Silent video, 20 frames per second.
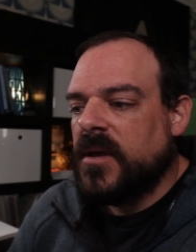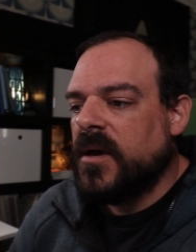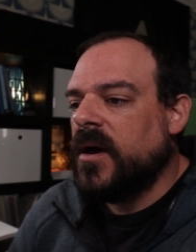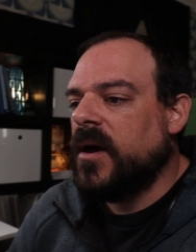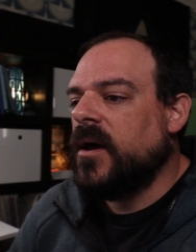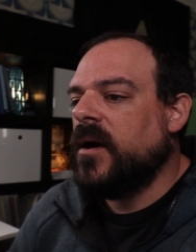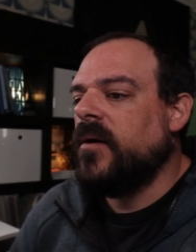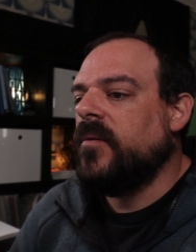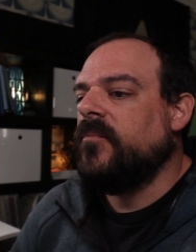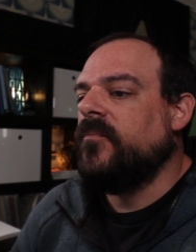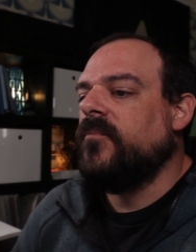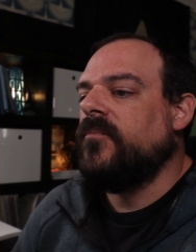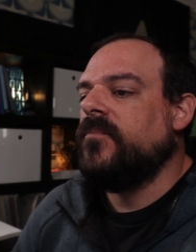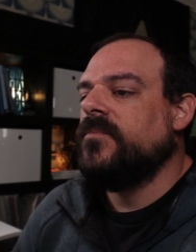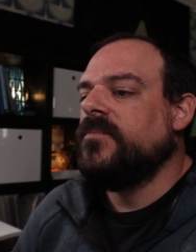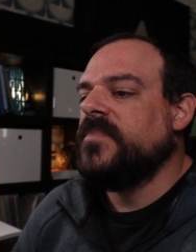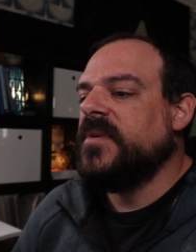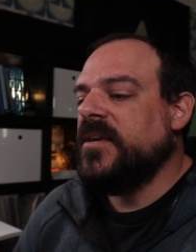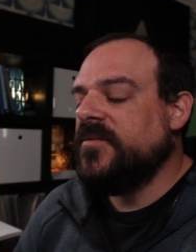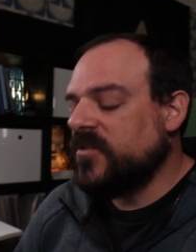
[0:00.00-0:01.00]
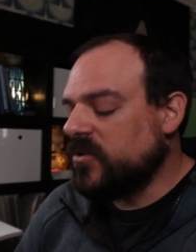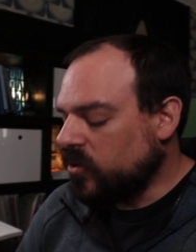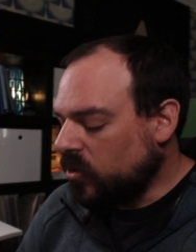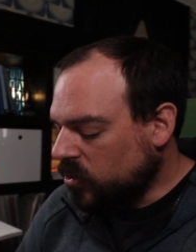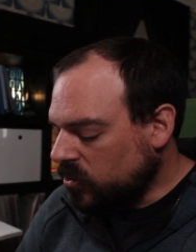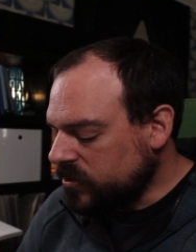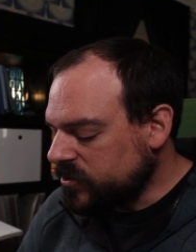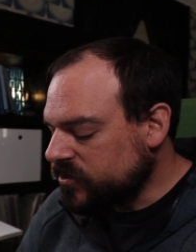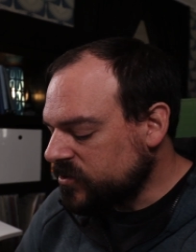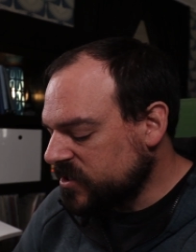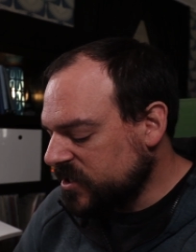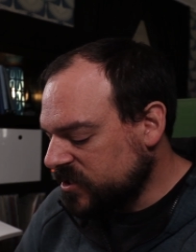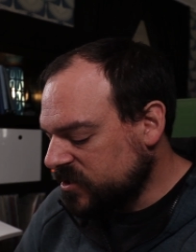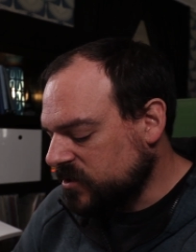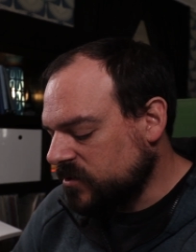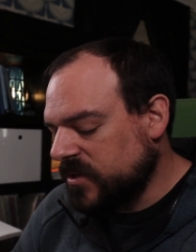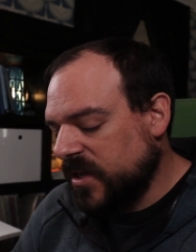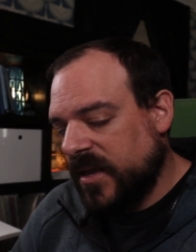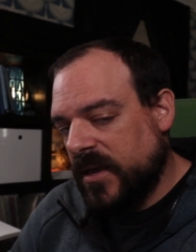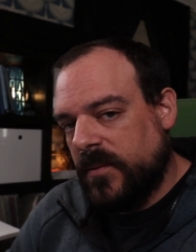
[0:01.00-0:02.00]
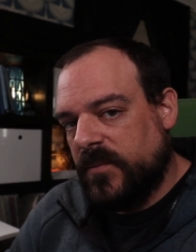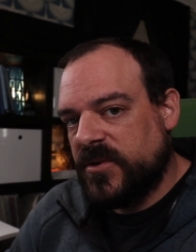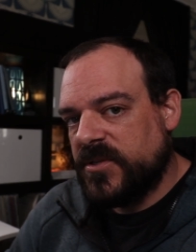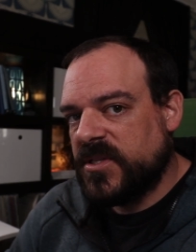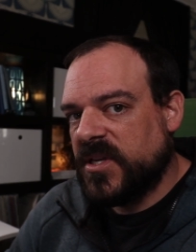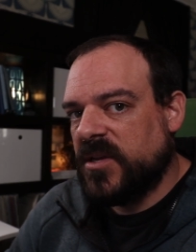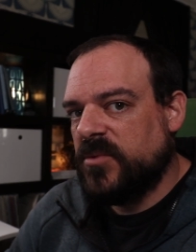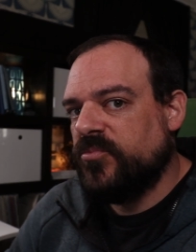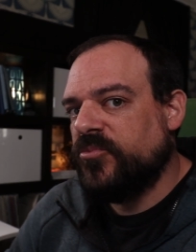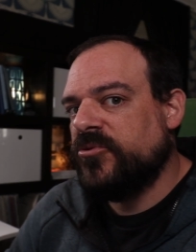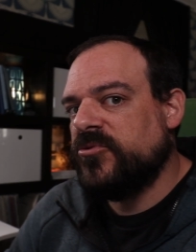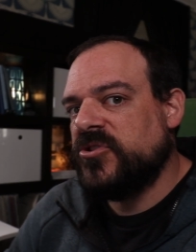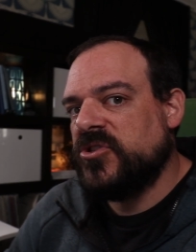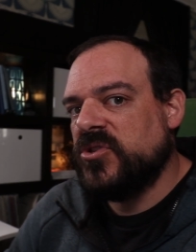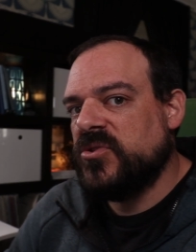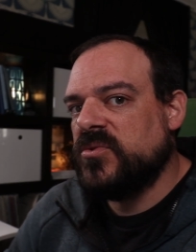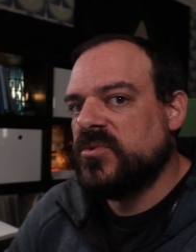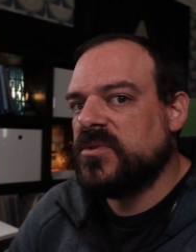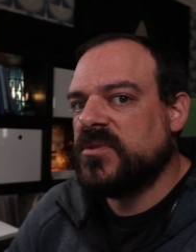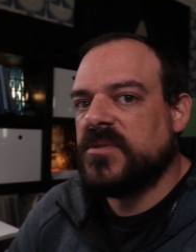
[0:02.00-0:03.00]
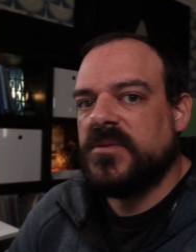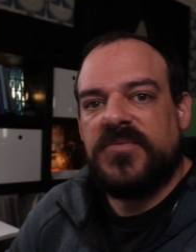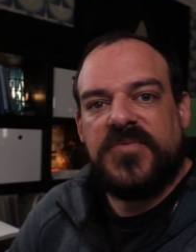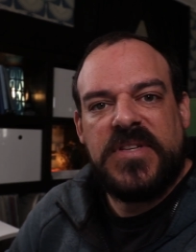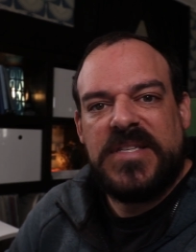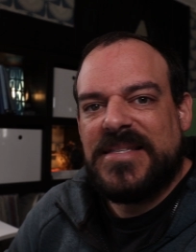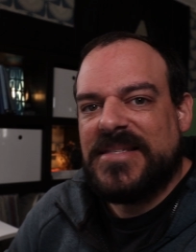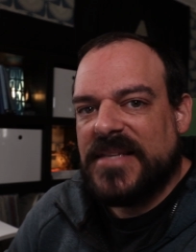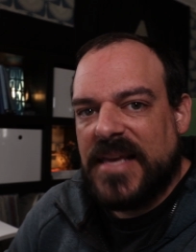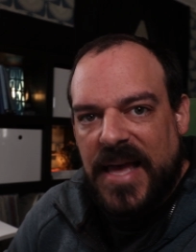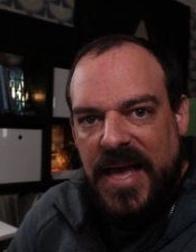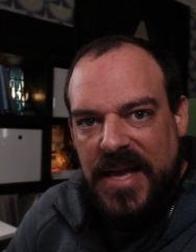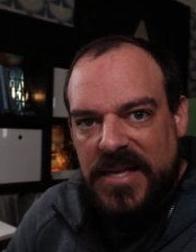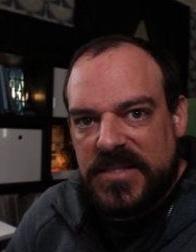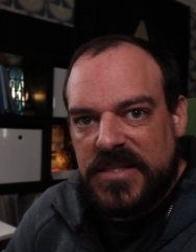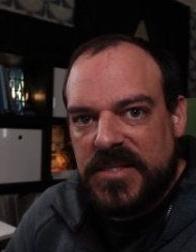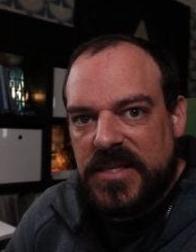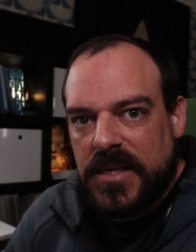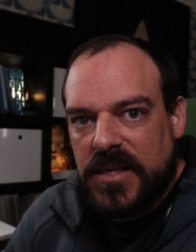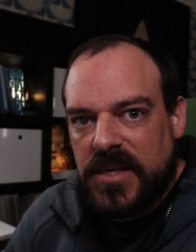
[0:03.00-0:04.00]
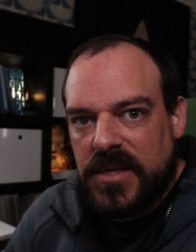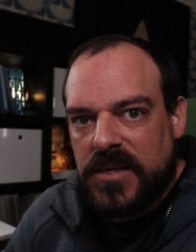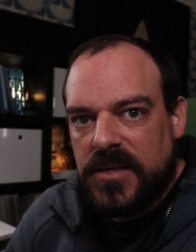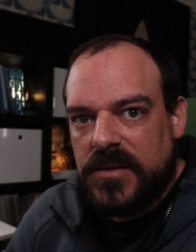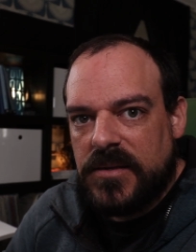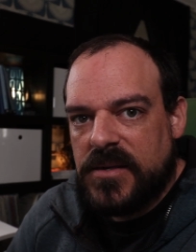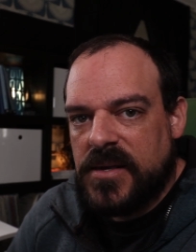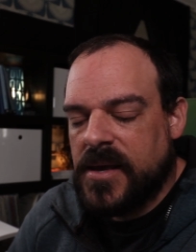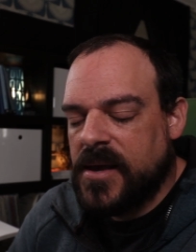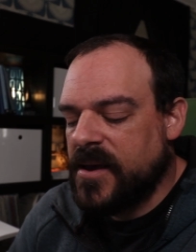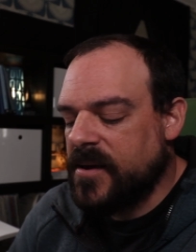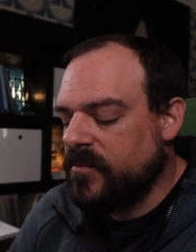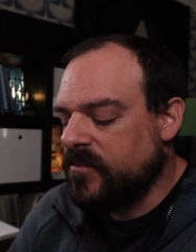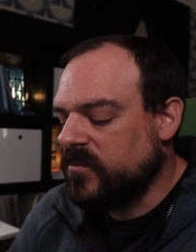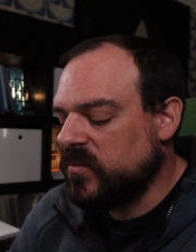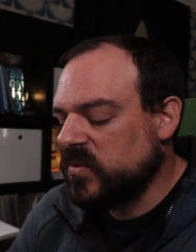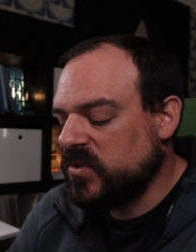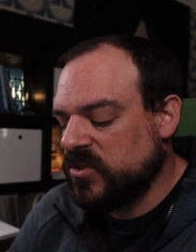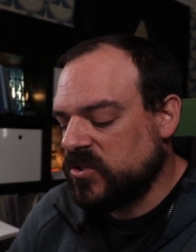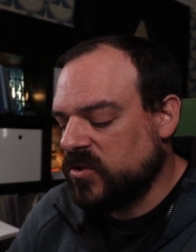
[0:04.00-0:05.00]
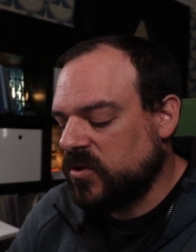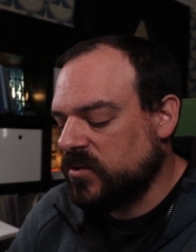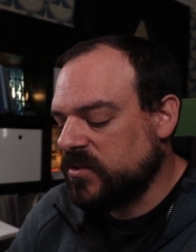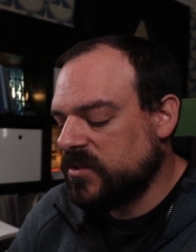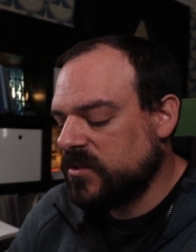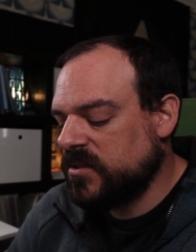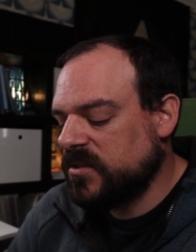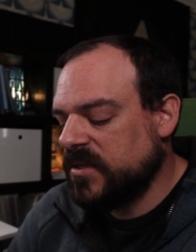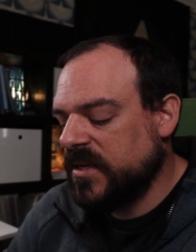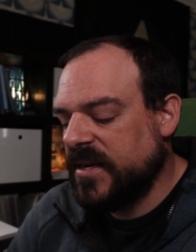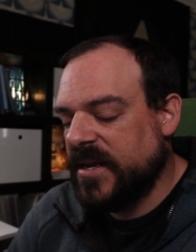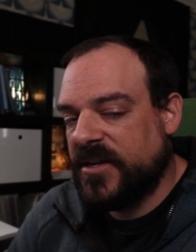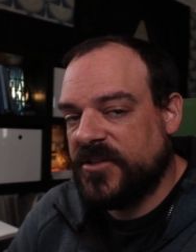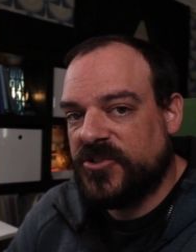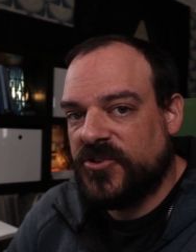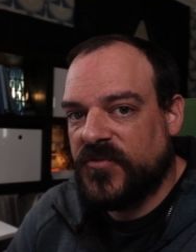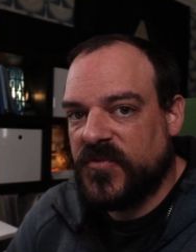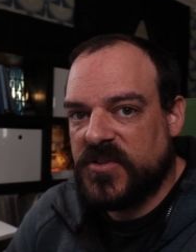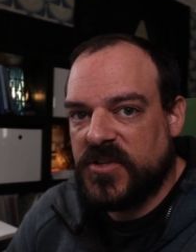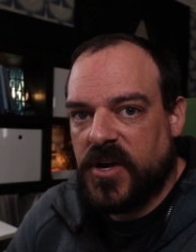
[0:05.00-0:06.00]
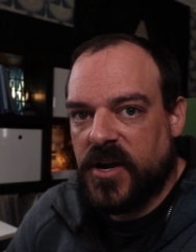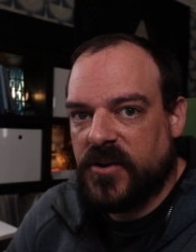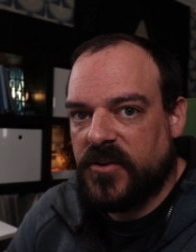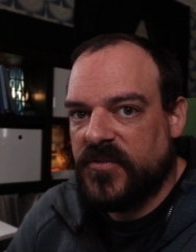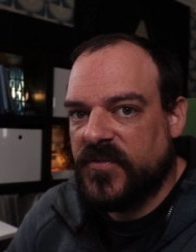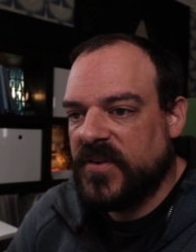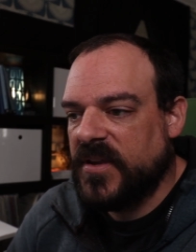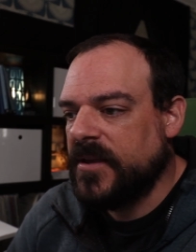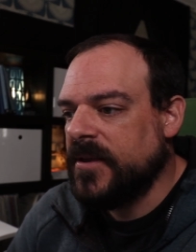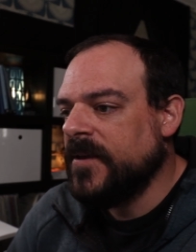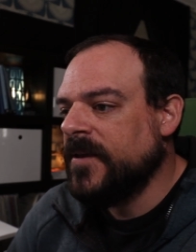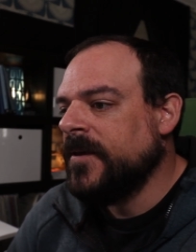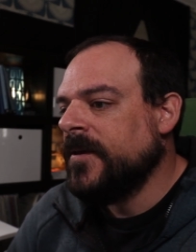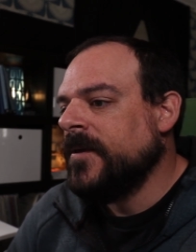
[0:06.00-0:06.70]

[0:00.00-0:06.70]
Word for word: Um, even older digital cameras can produce fantastic um, results in astrophotography.